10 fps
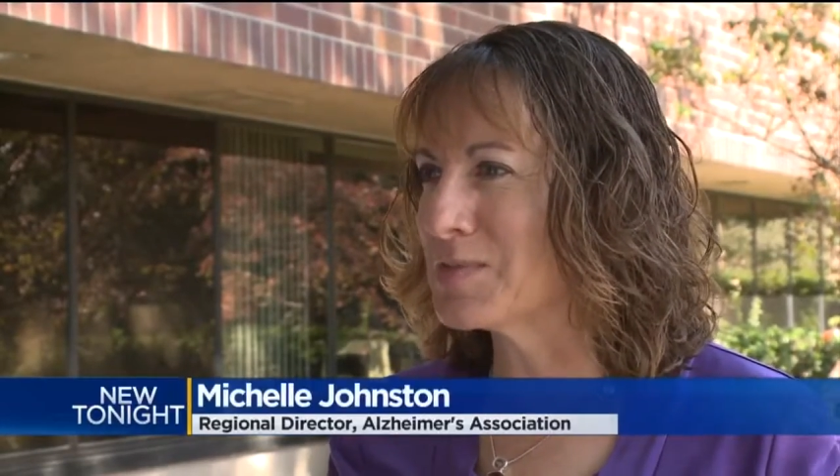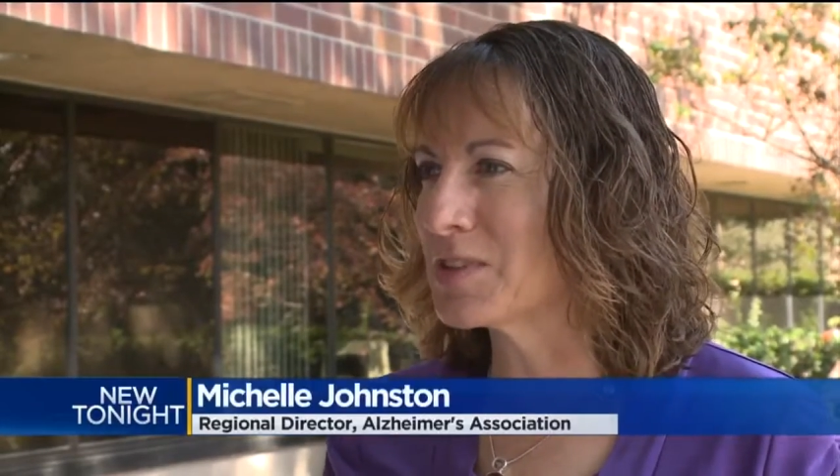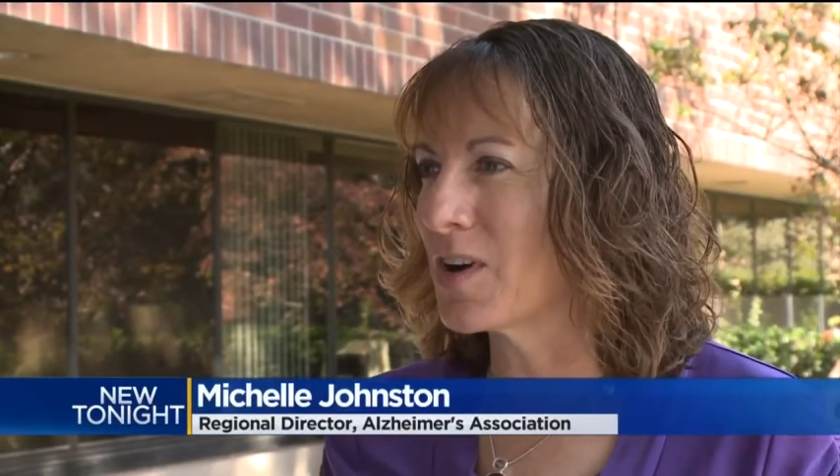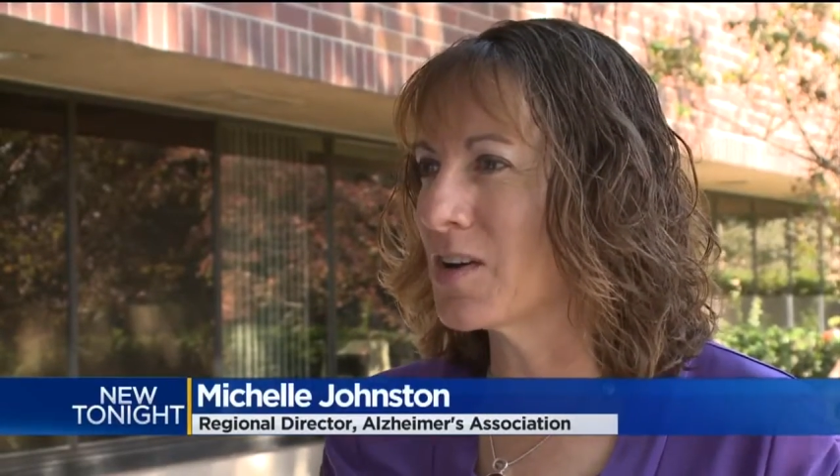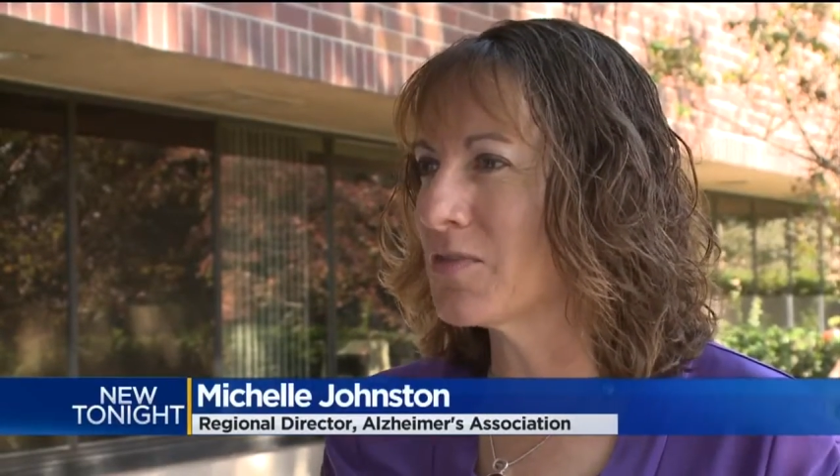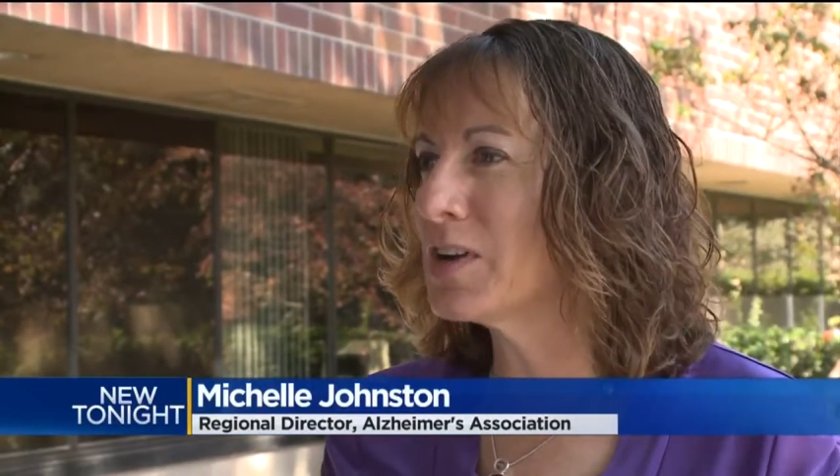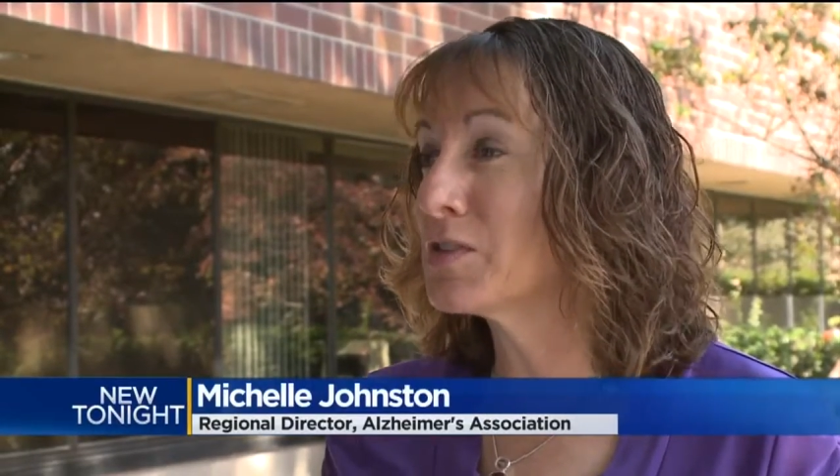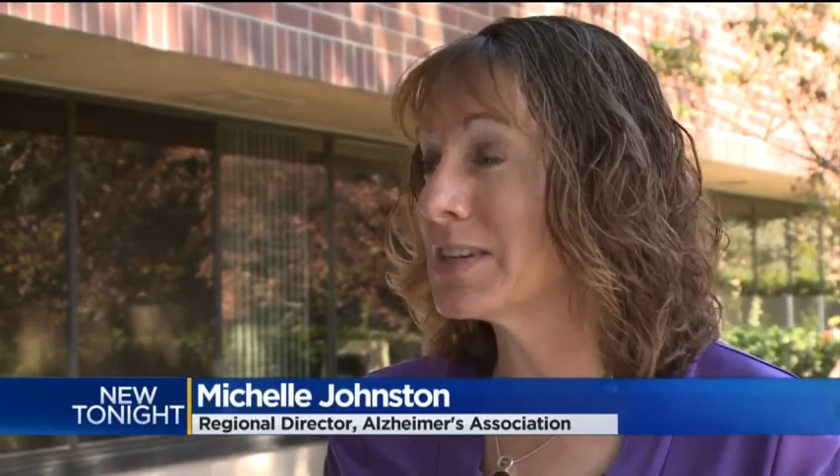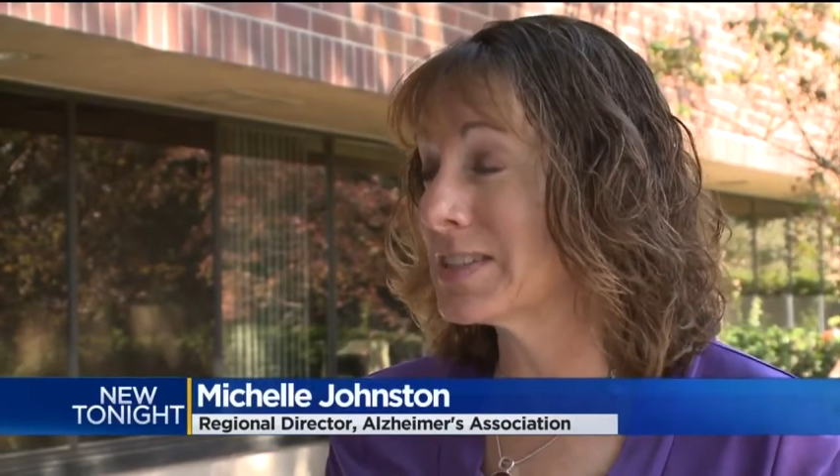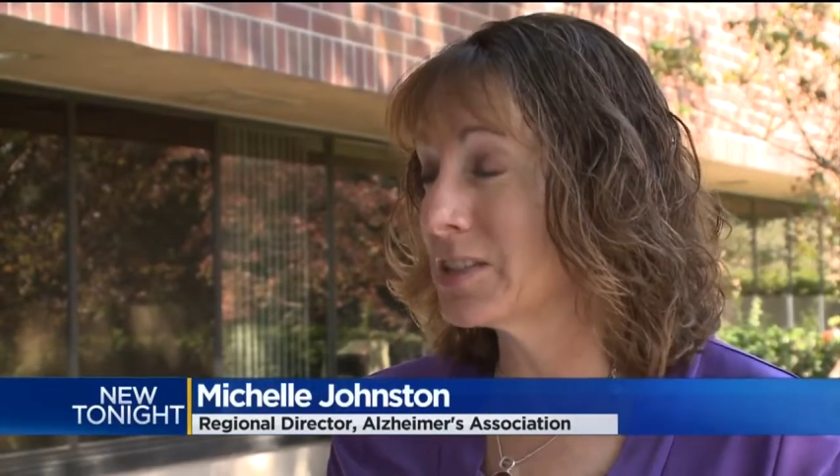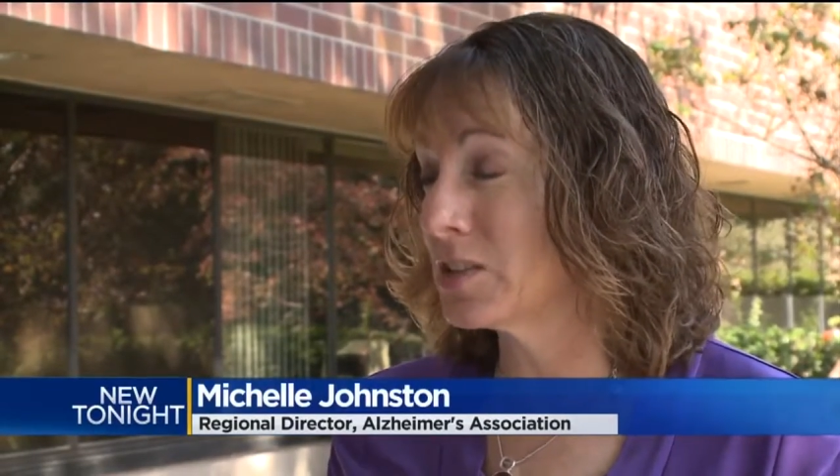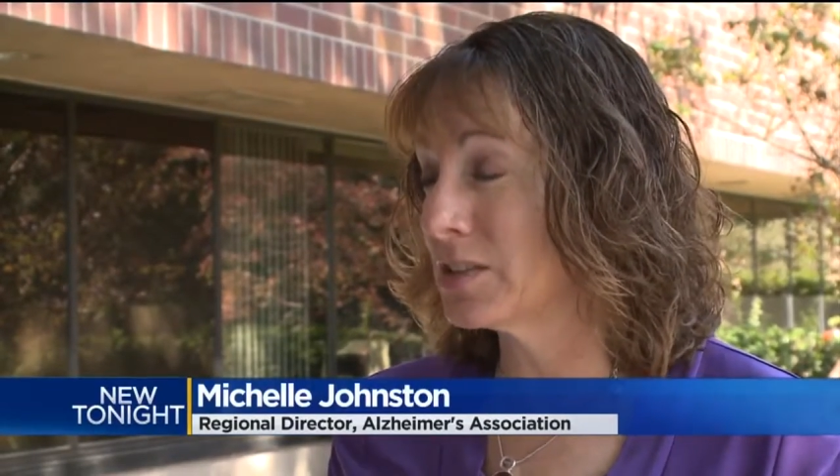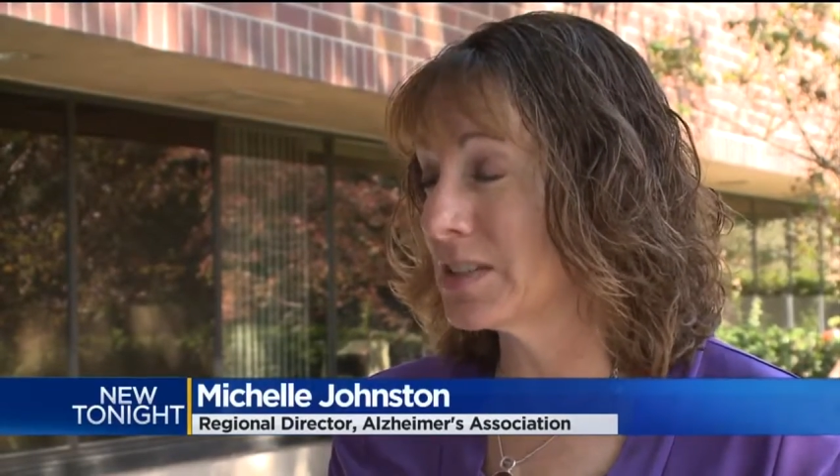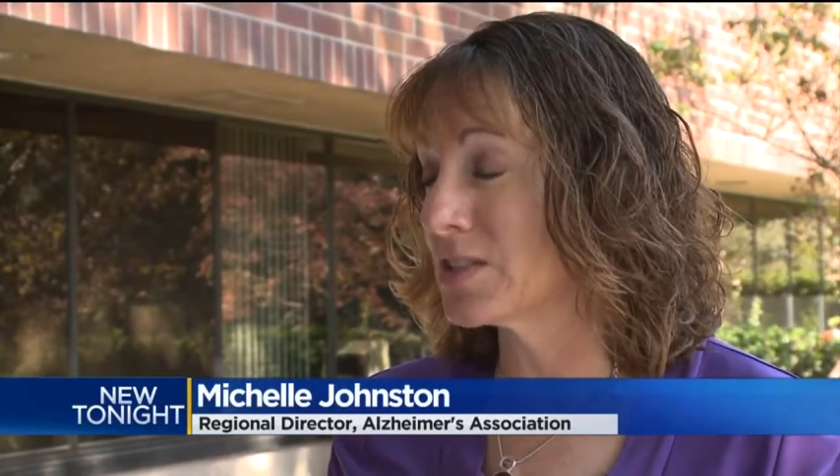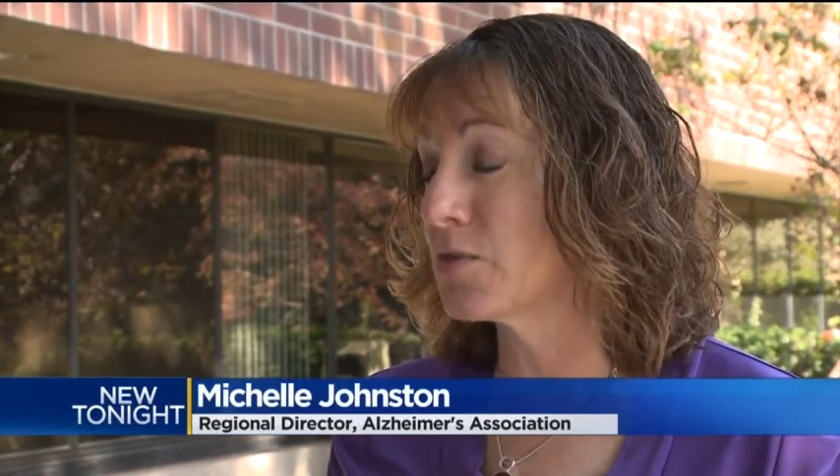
So our fundraising goal is